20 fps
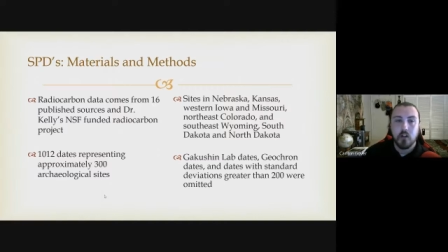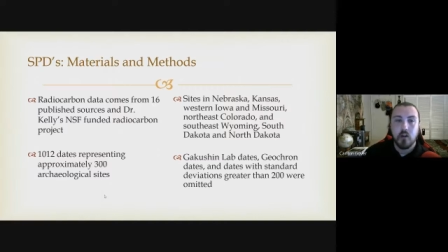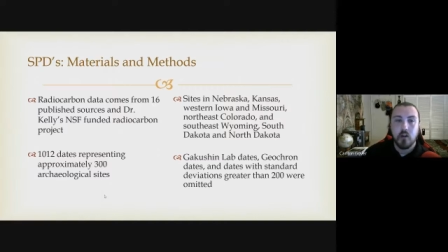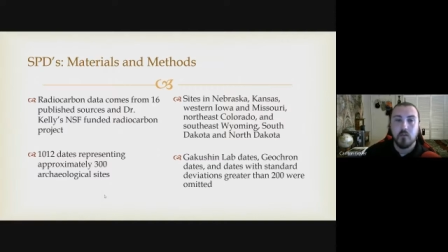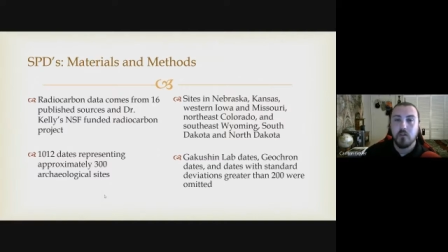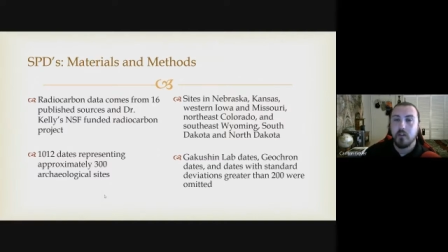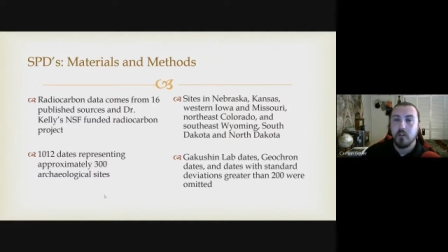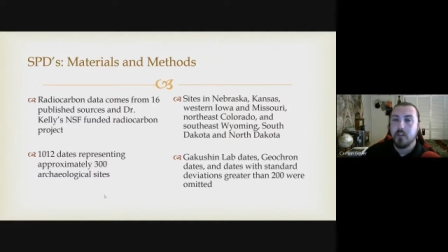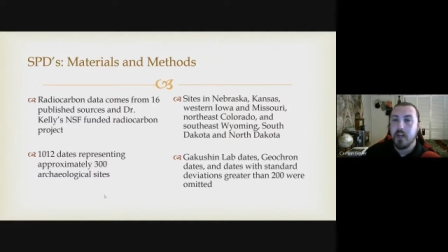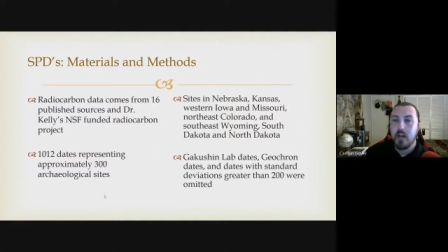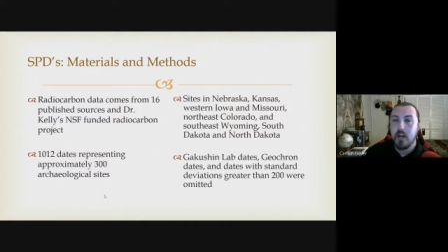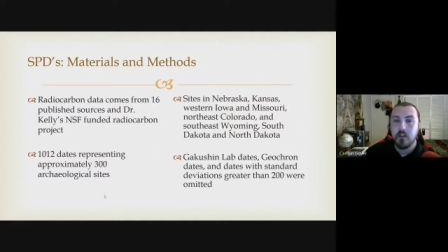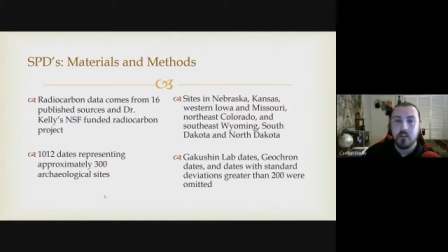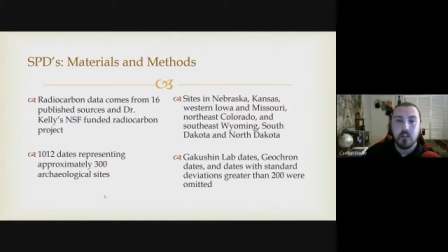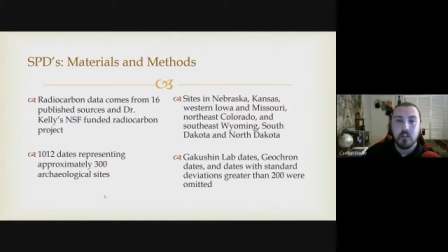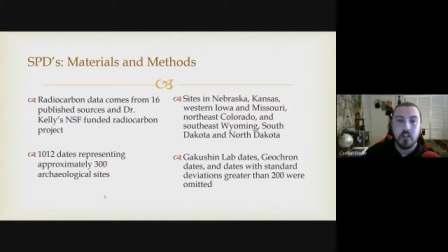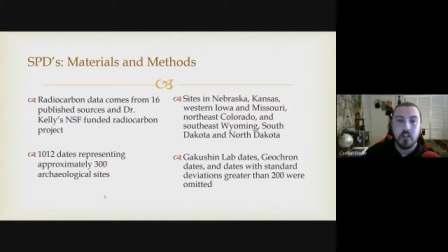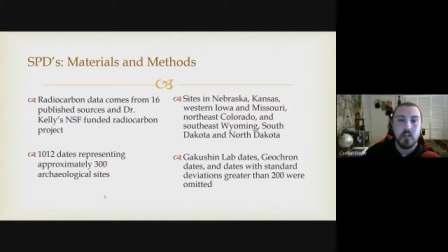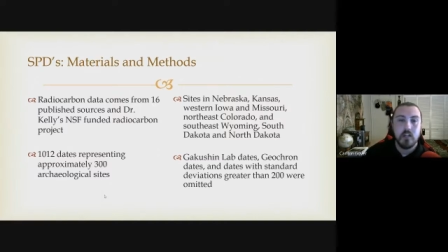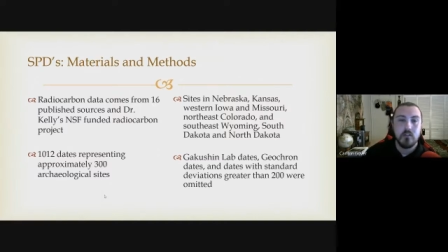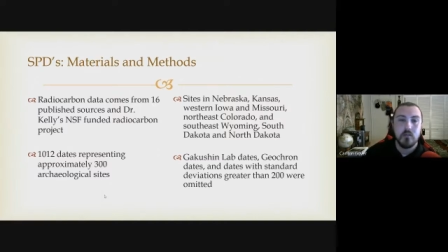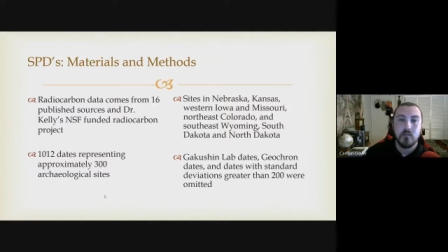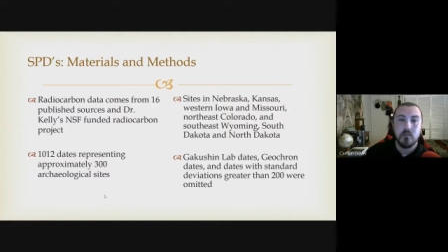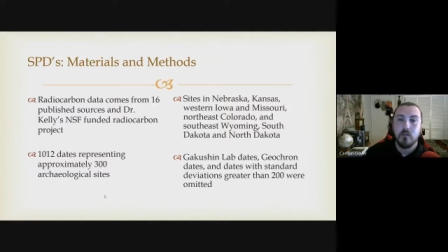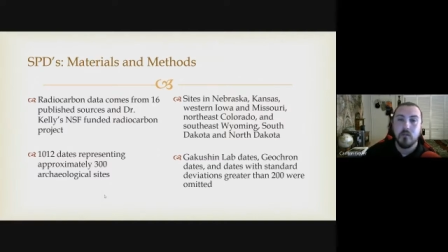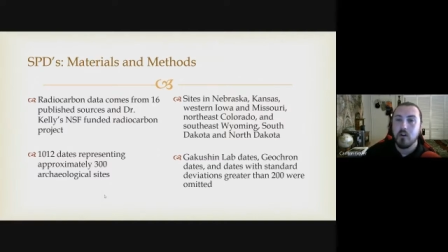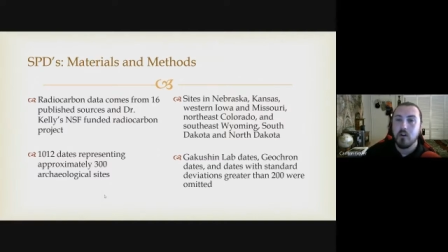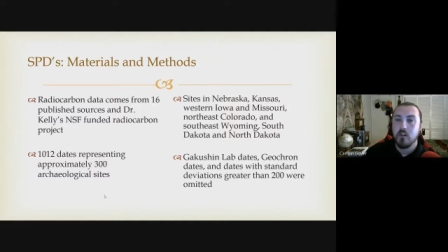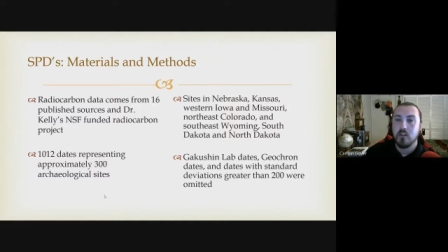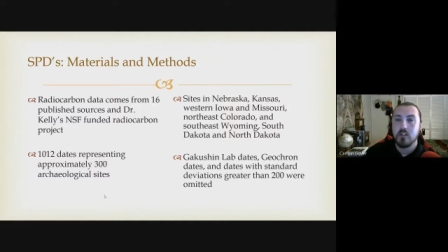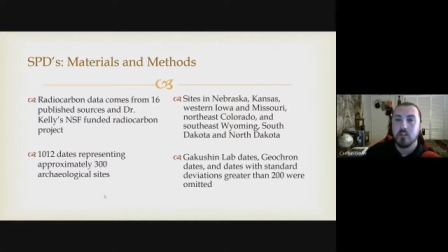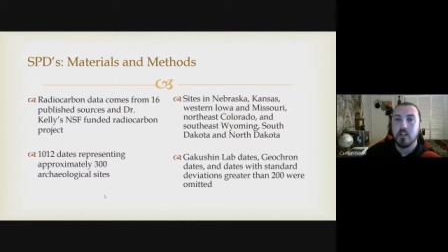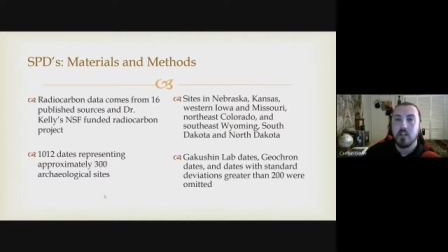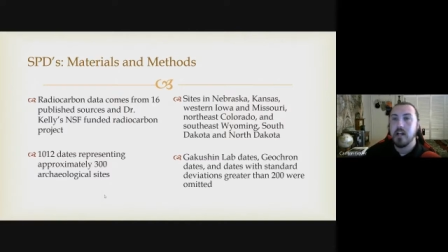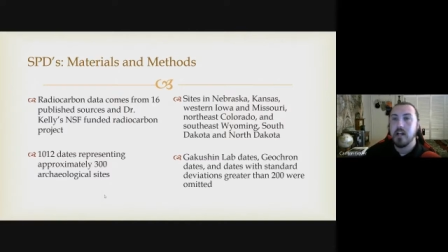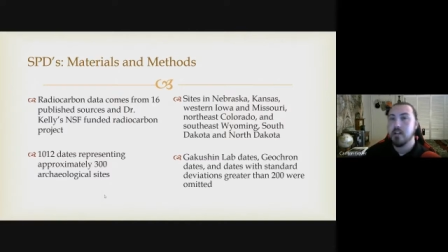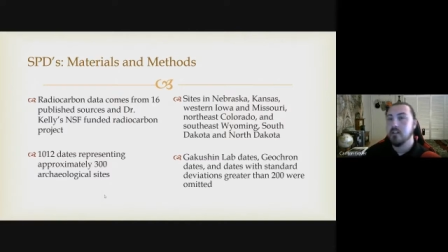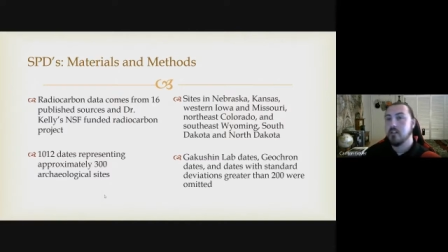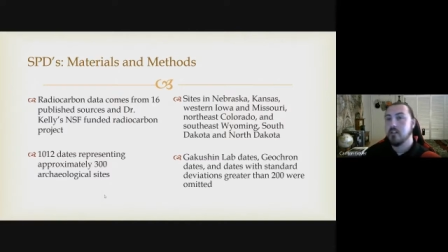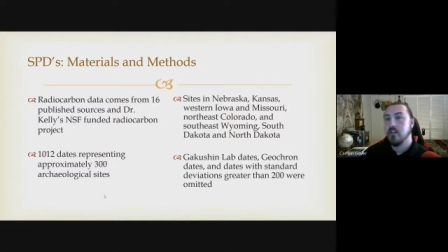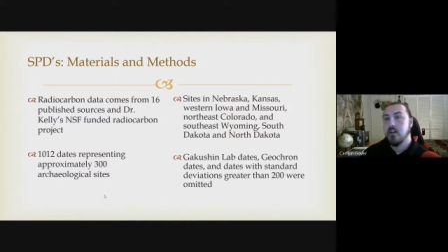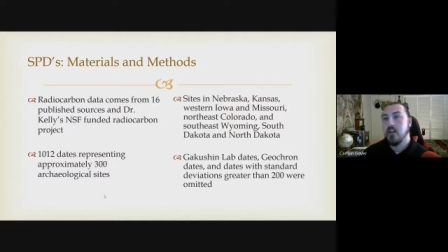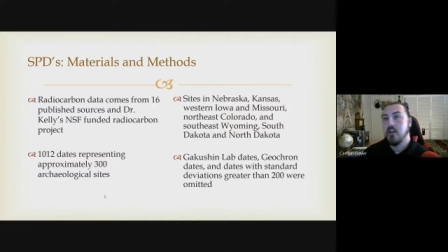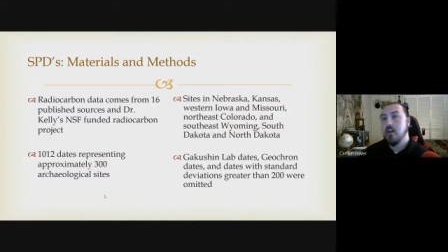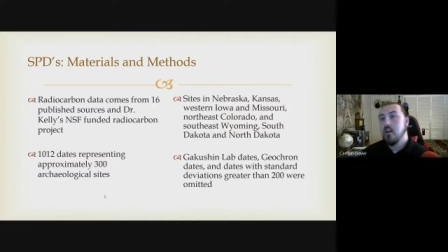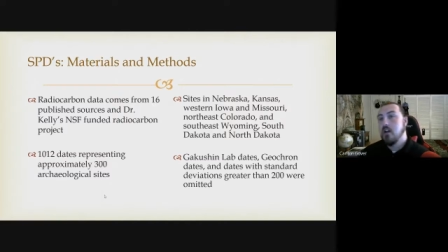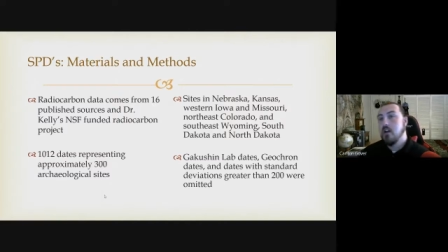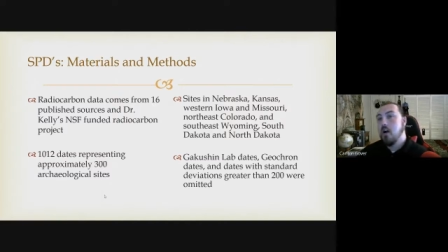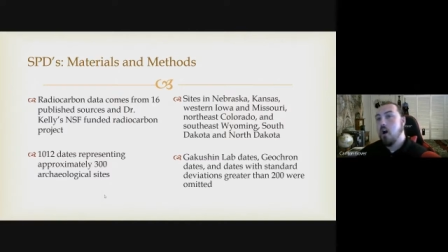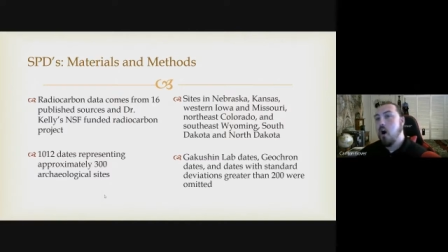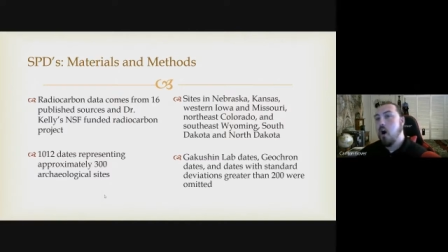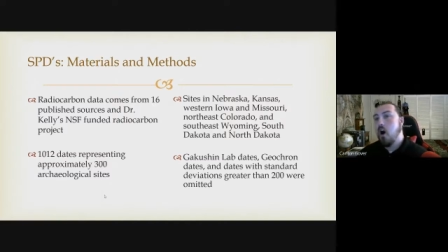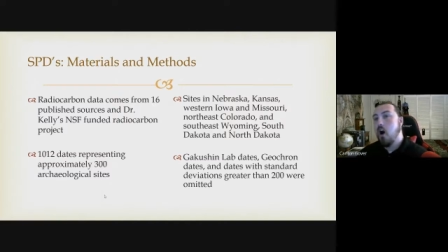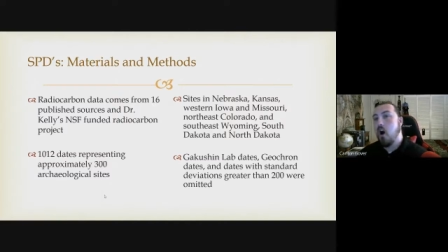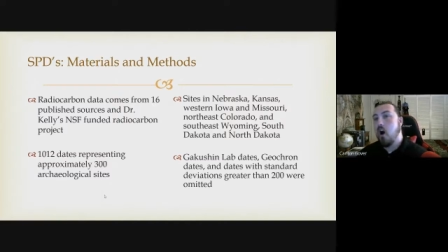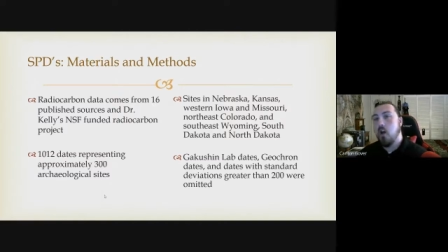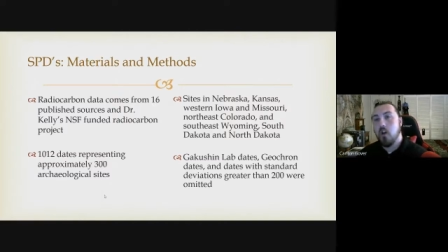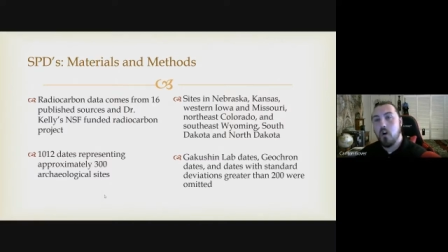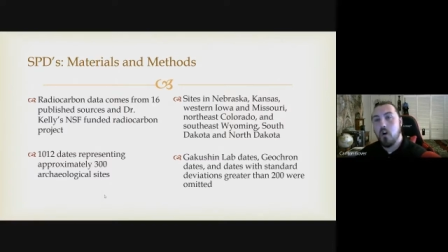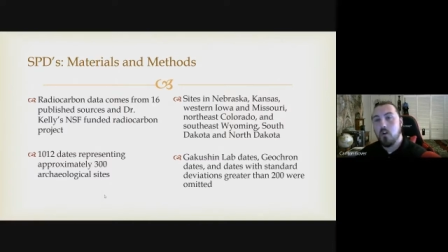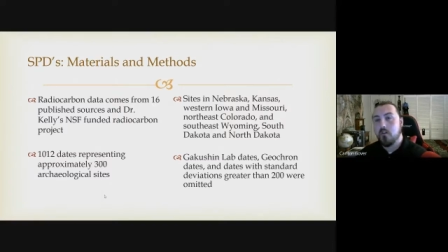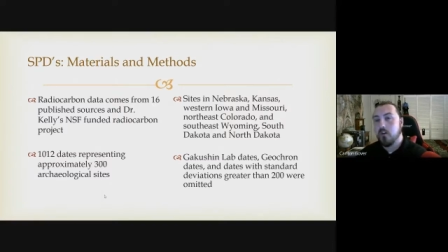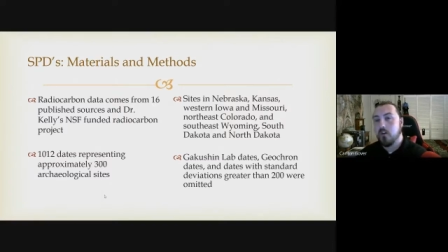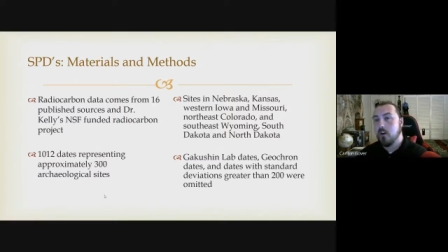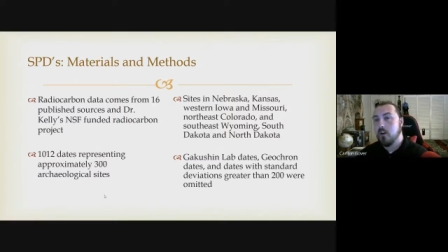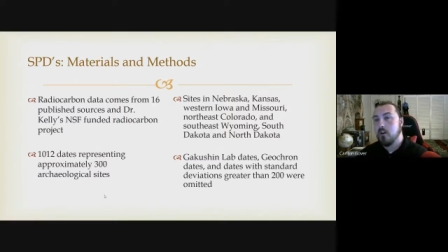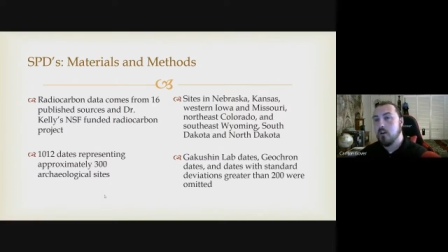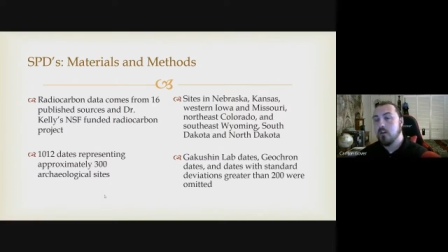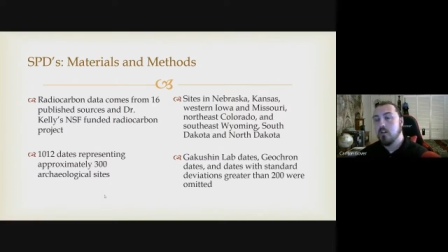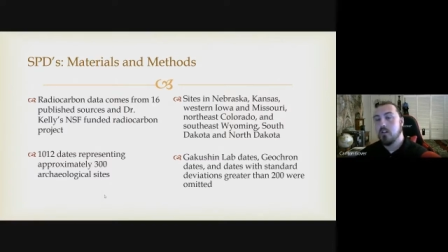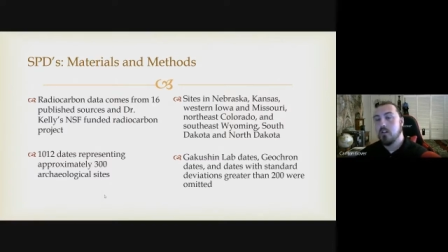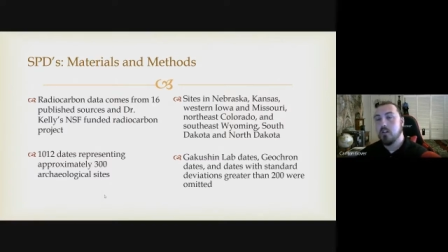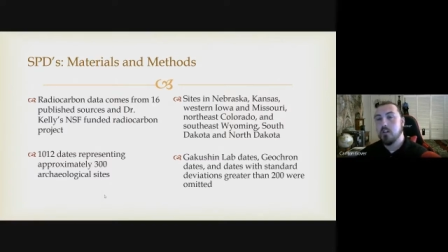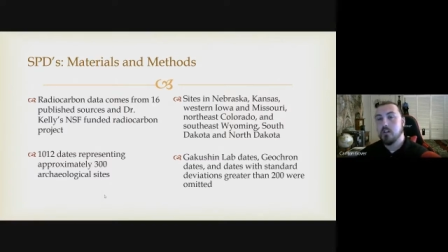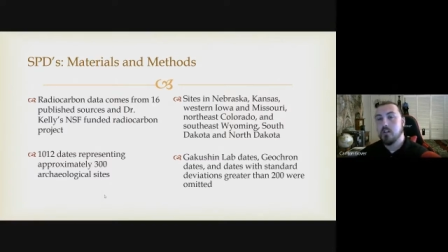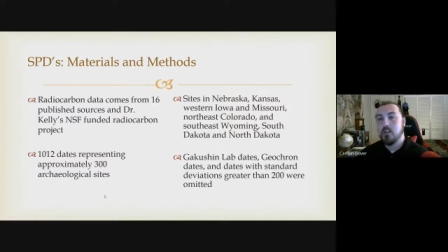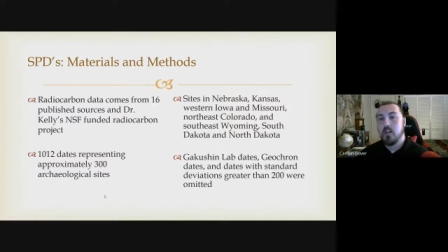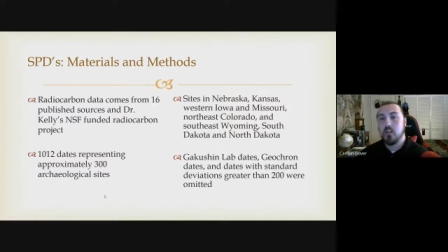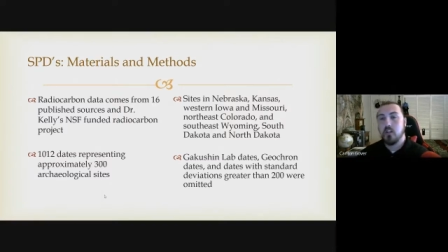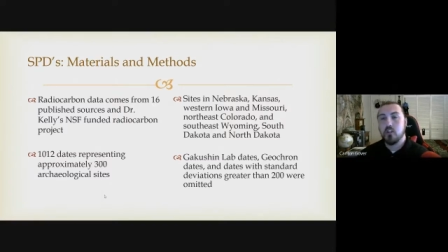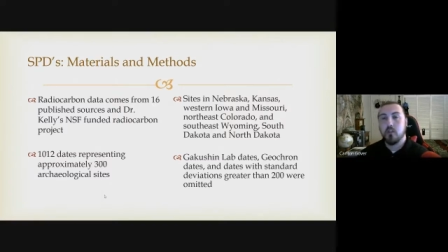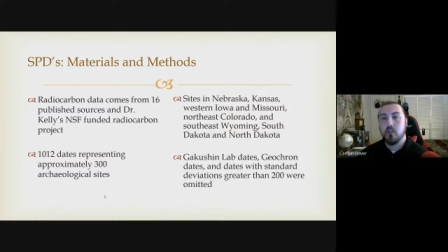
over a thousand dates from 300 sites all over the central